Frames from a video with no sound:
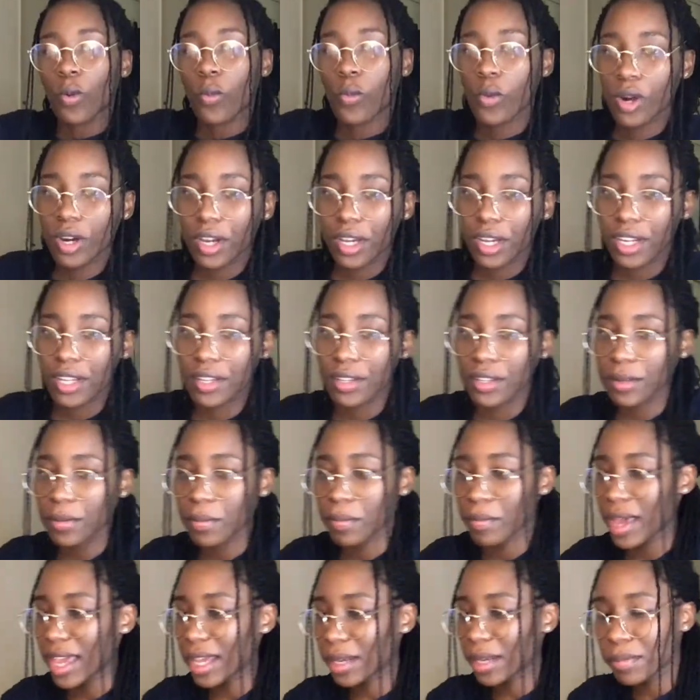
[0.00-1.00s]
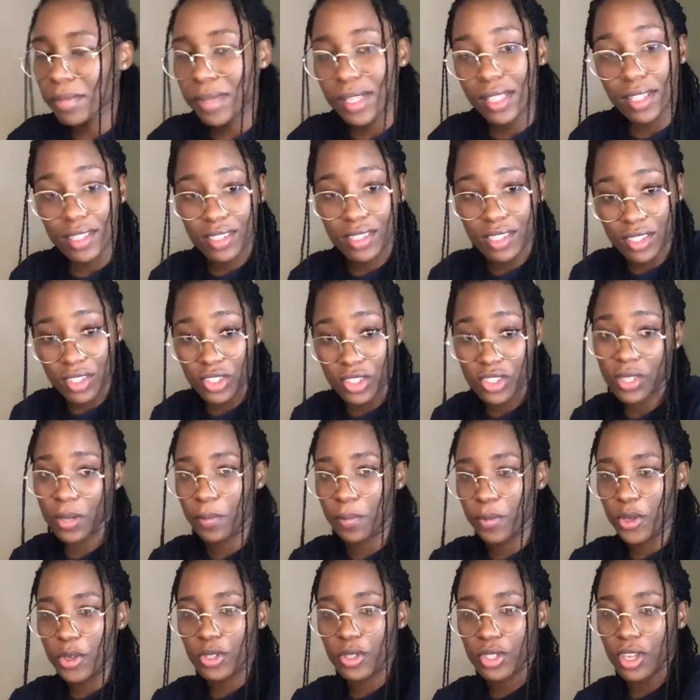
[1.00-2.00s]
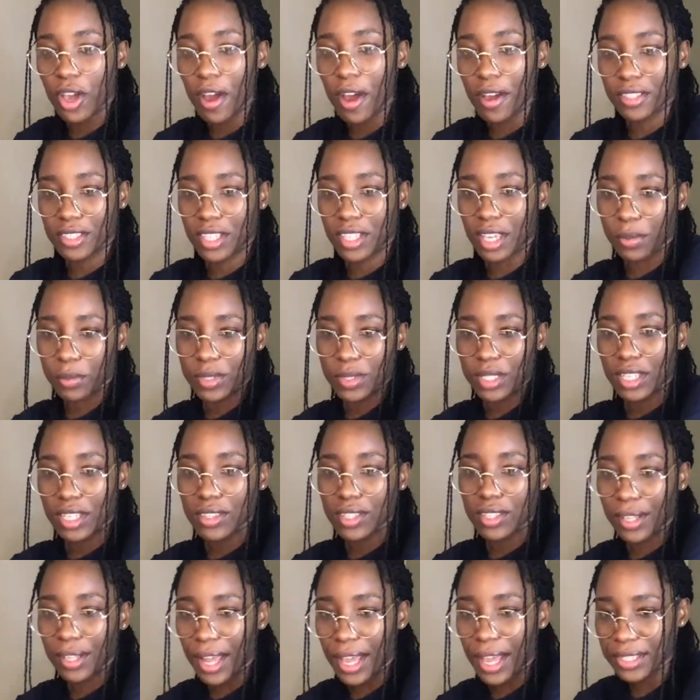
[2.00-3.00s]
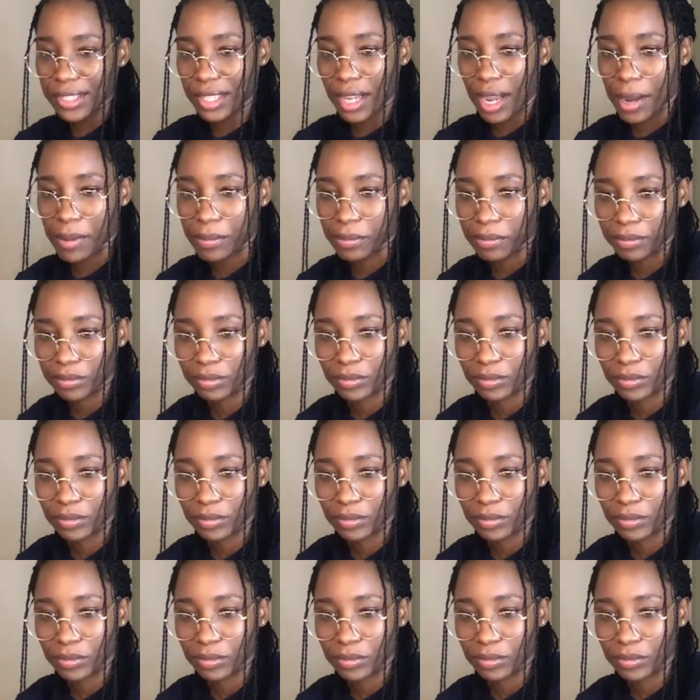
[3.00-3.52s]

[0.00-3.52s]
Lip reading: We're gonna make me listen to some new songs like we did the last time.